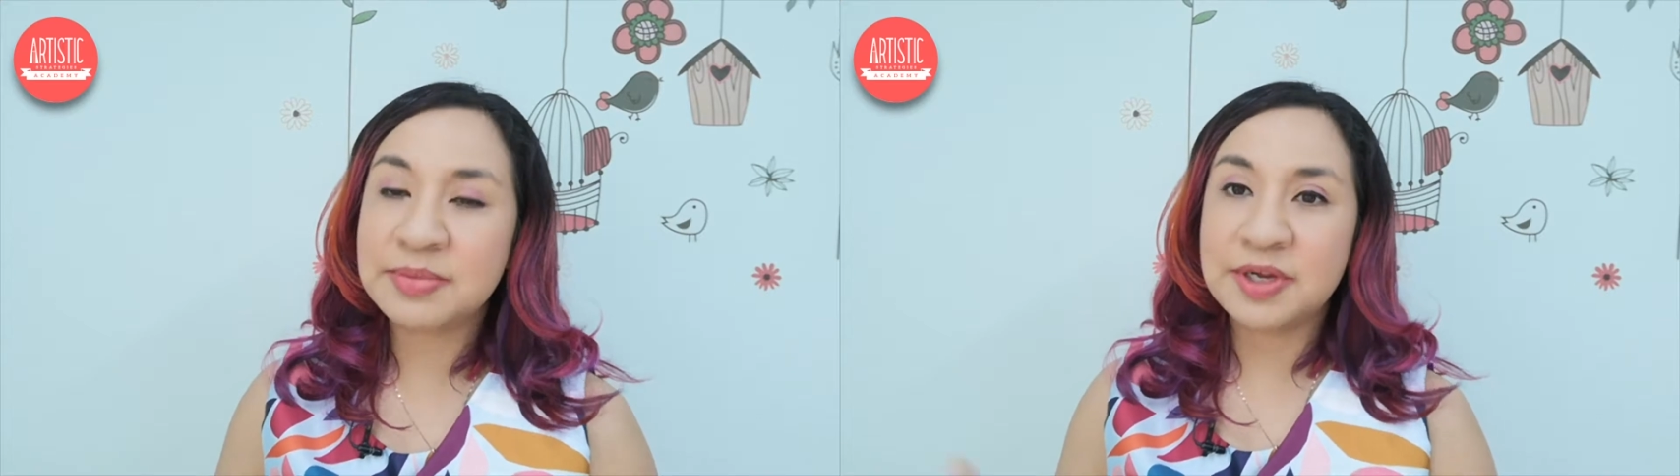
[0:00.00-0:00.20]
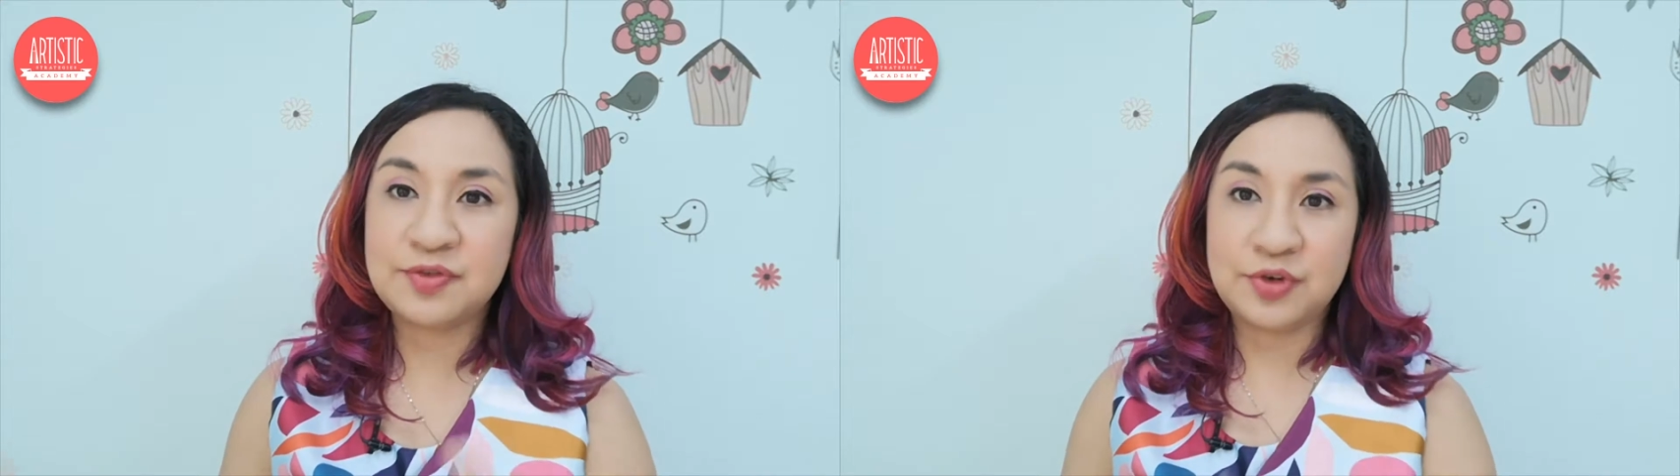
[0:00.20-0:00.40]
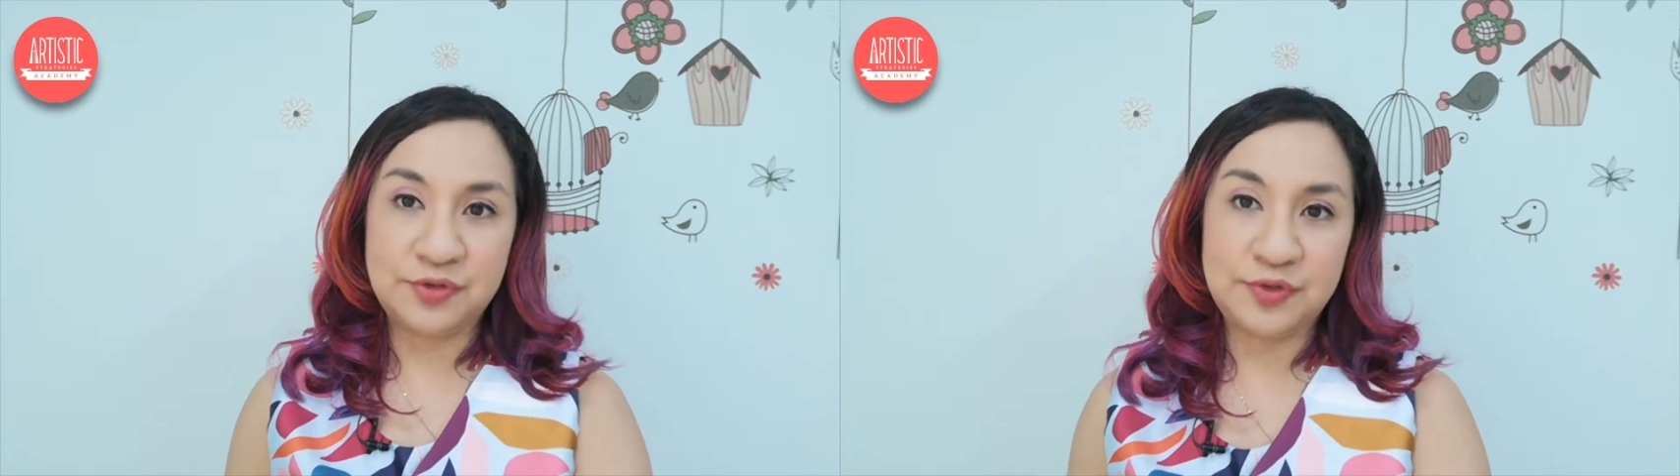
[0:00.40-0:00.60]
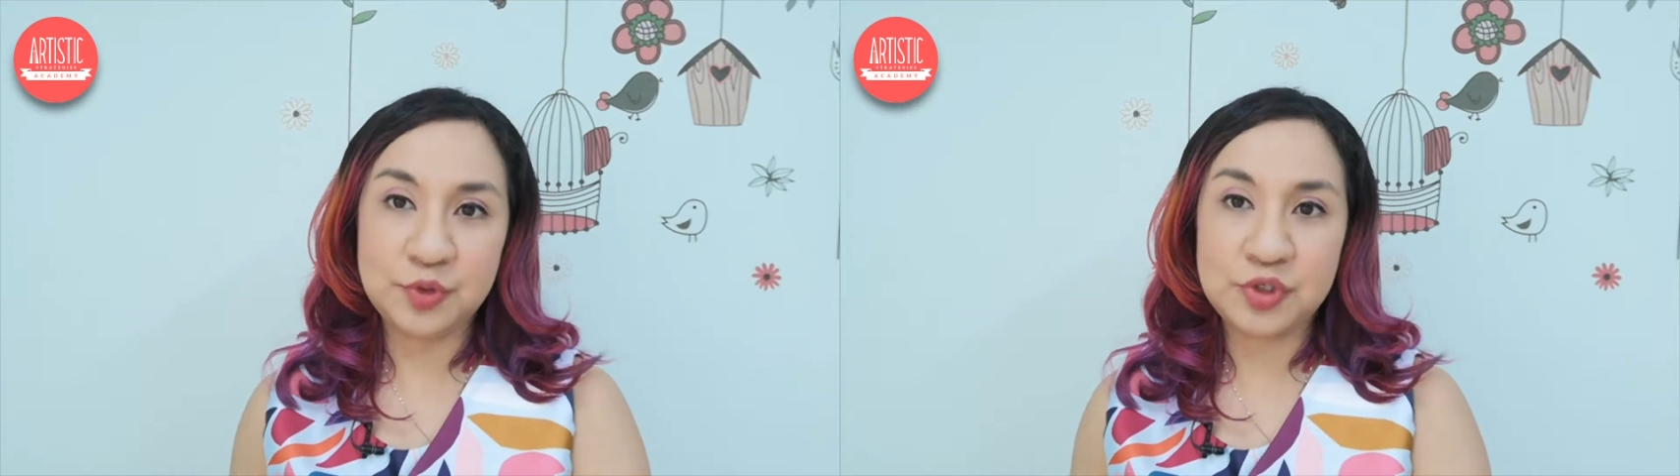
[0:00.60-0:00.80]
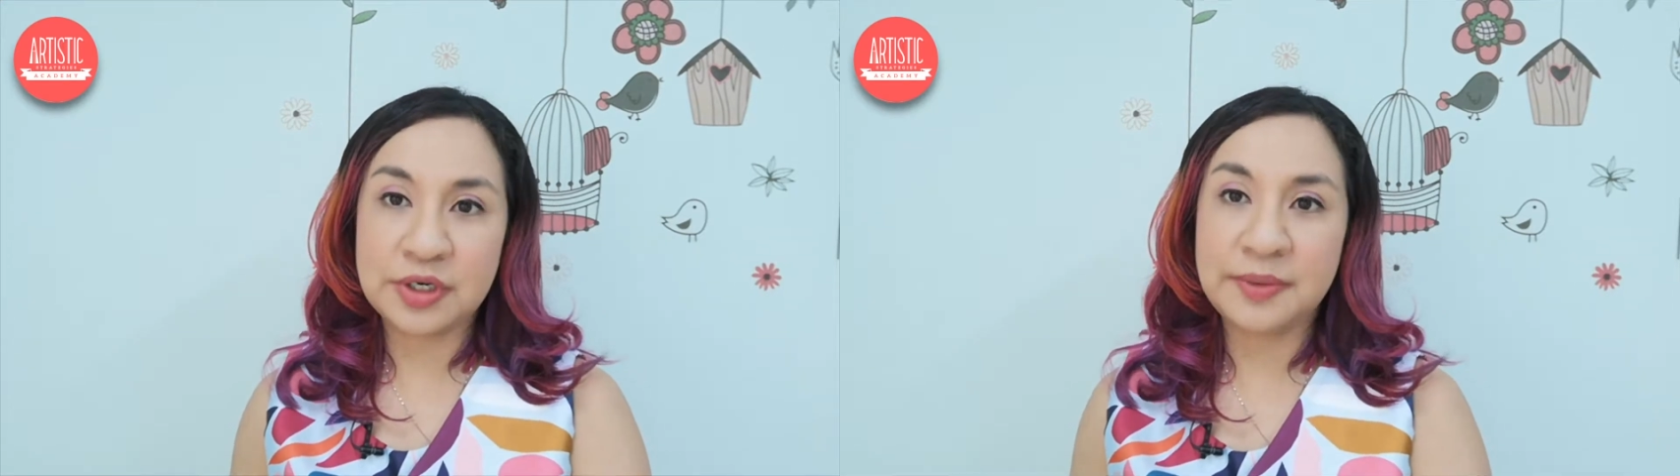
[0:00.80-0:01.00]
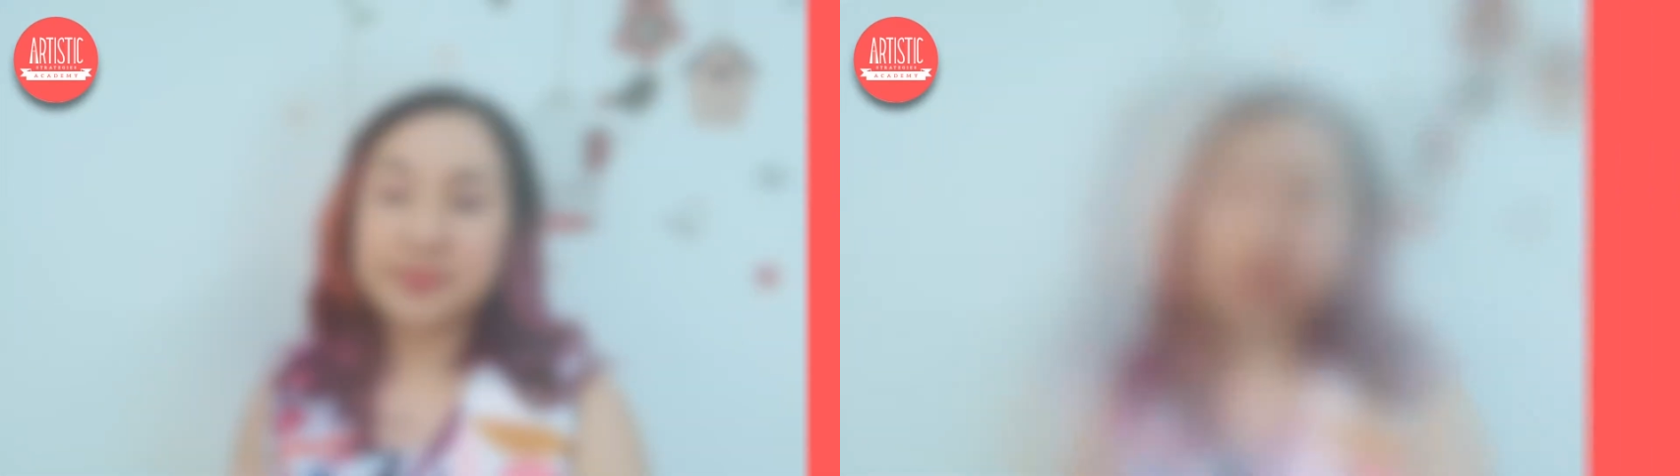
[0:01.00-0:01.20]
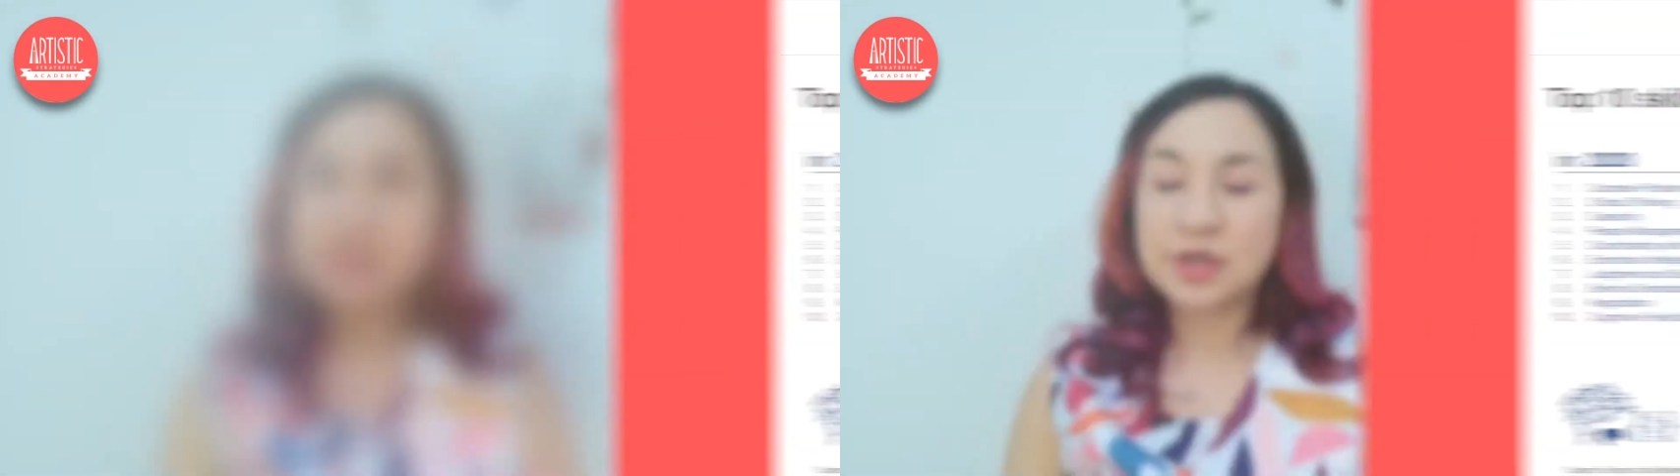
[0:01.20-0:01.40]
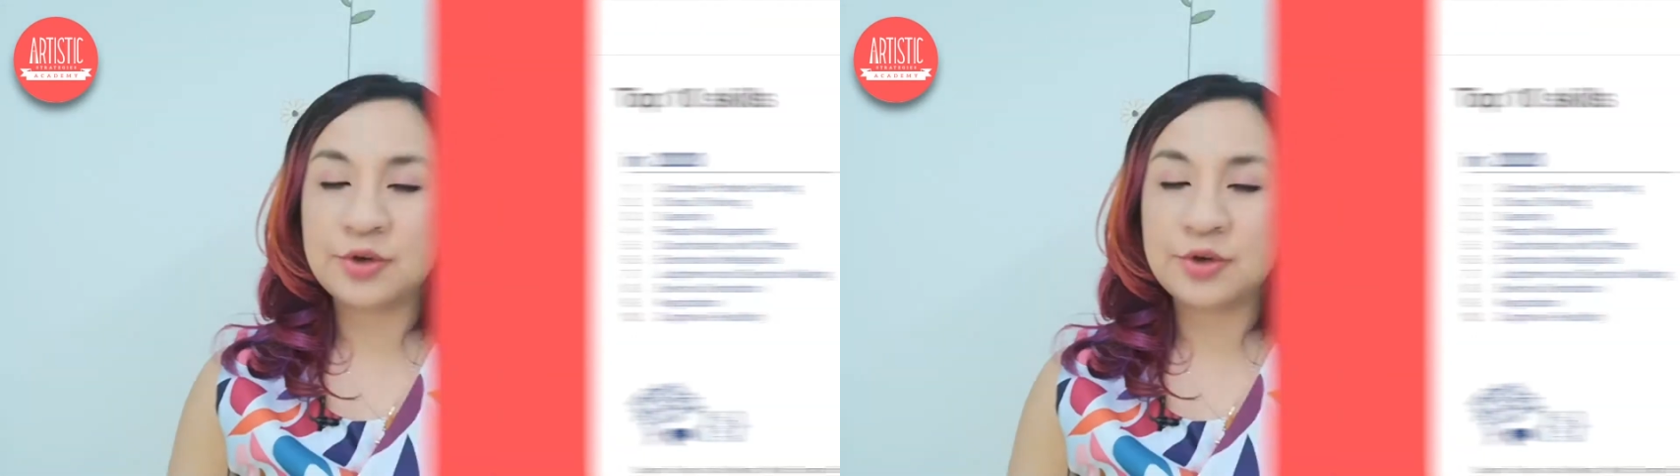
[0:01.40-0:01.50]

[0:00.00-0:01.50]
but for the future. Now,